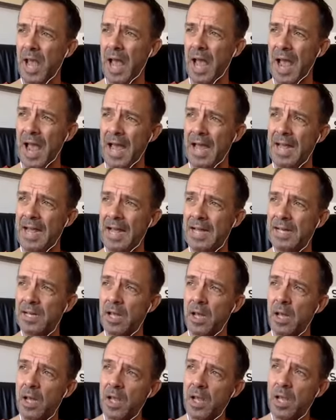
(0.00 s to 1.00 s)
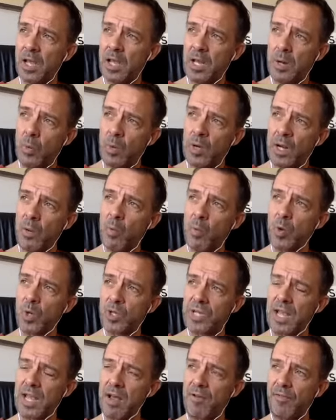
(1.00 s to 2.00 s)
And, when I walked
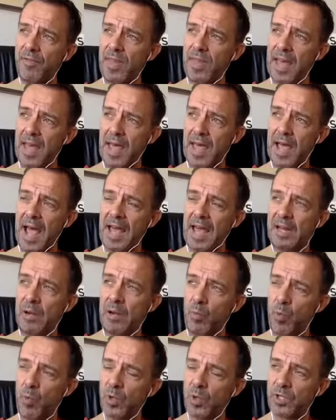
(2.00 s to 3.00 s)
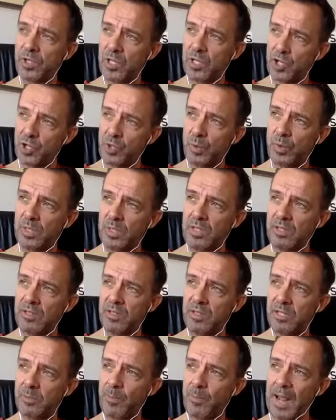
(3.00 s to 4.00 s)
out of there and I walked the short
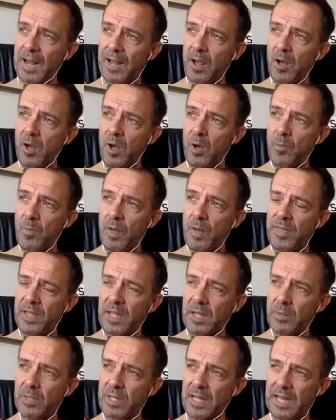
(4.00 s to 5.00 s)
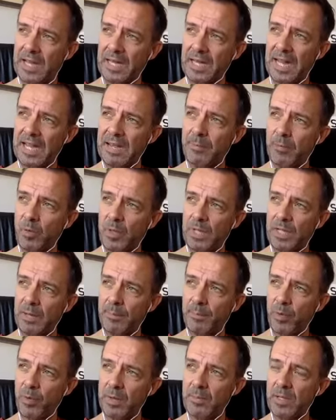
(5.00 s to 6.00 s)
distance back home, I think it was like a late morning
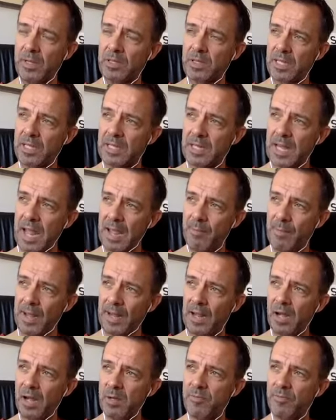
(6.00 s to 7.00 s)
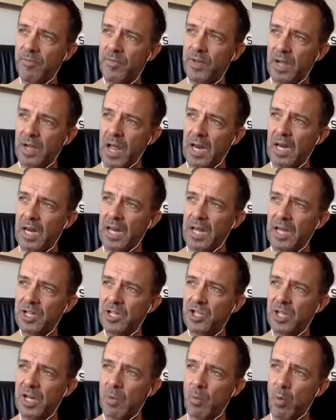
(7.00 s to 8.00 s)
appointment, so I came back home for kind of
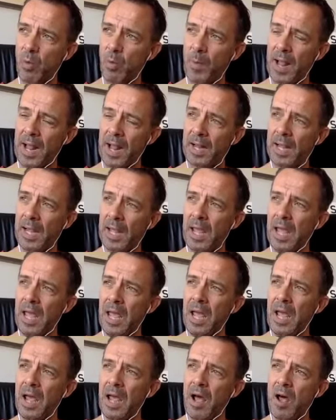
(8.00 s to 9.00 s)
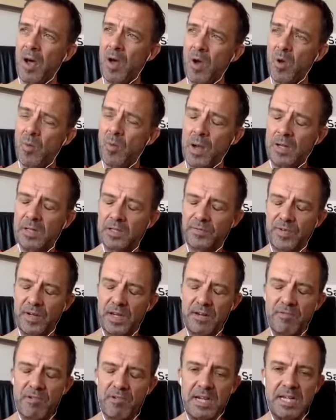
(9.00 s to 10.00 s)
lunch, and I walked back home, I was
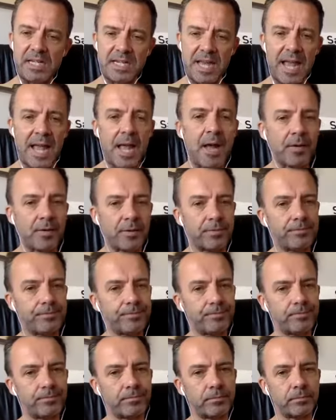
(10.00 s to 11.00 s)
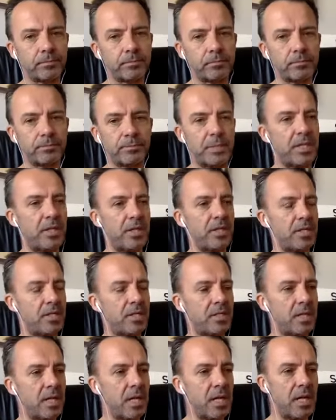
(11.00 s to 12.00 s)
feeling really down
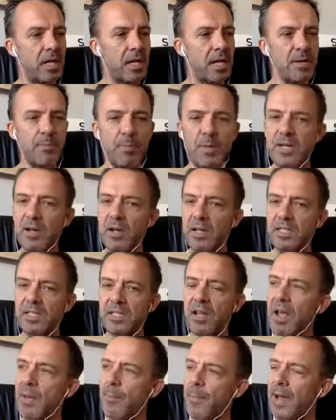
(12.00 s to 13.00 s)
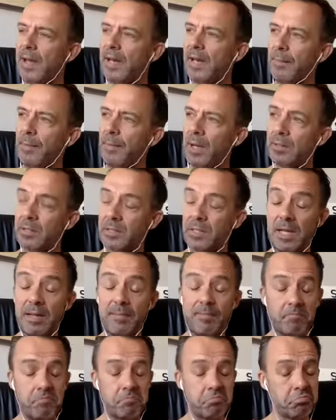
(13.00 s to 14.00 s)
because he'd been a nice guy about it, but I was like,
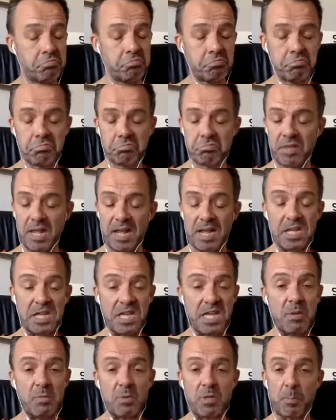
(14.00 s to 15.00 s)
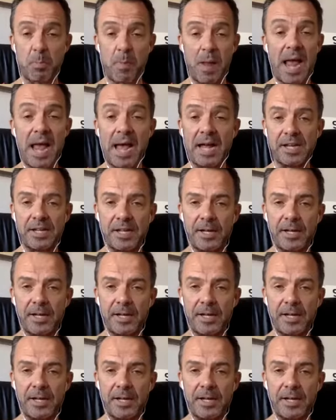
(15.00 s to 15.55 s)
that year was bad,